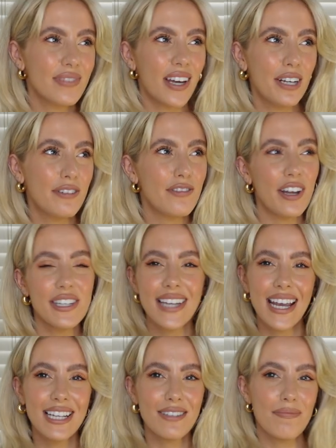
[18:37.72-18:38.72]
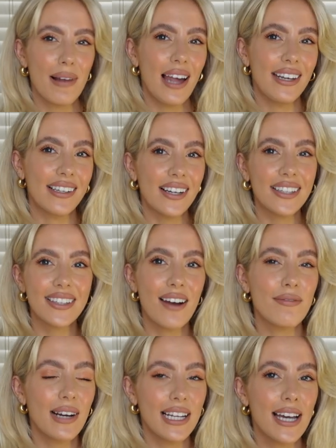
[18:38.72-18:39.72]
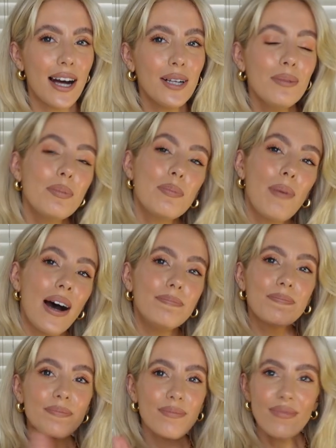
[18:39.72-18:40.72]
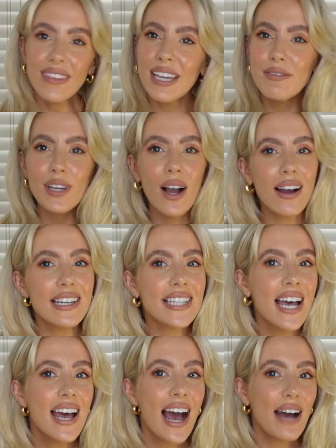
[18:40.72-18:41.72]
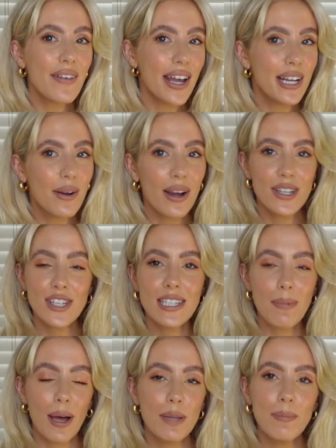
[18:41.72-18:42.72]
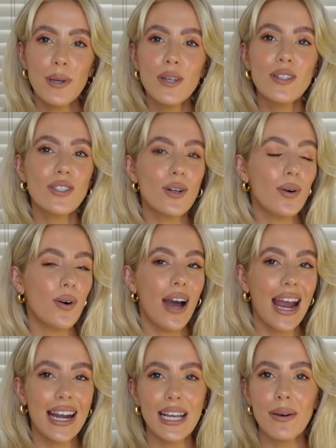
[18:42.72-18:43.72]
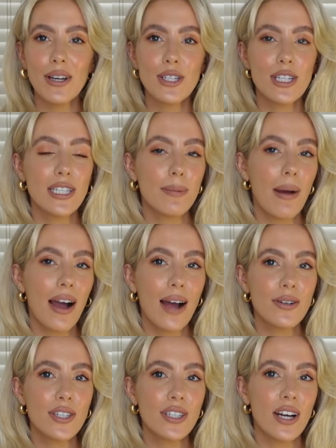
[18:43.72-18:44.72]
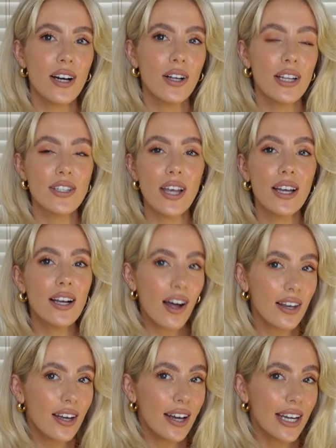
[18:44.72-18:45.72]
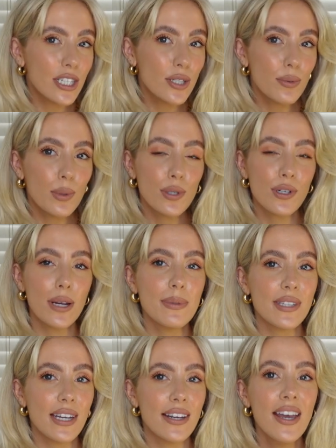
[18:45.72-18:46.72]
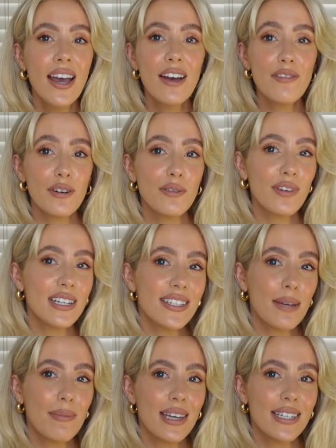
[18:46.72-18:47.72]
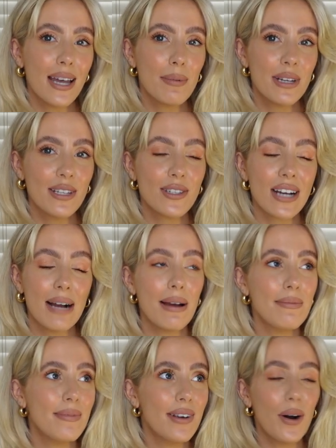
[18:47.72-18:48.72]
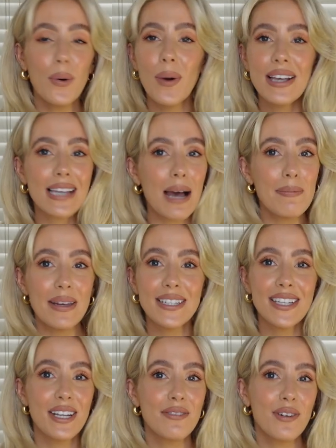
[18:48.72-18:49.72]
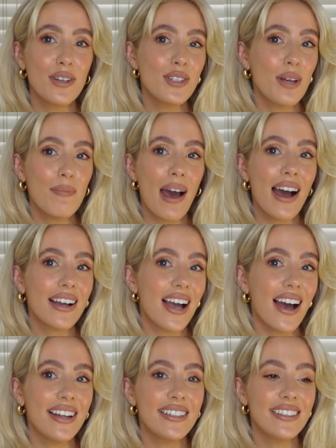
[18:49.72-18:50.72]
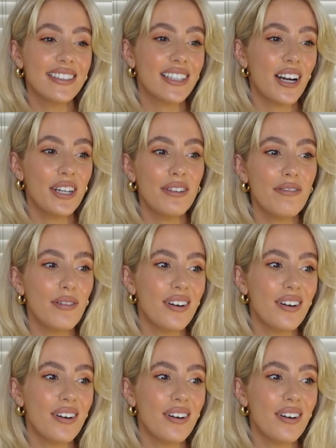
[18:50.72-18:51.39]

kind of fun days of planning like that, really help. But if you guys have any questions about the boots or any questions about how to style a certain colour in your wardrobes, then feel free to send me a DM on Instagram. I'm always happy to send a voice note back and kind of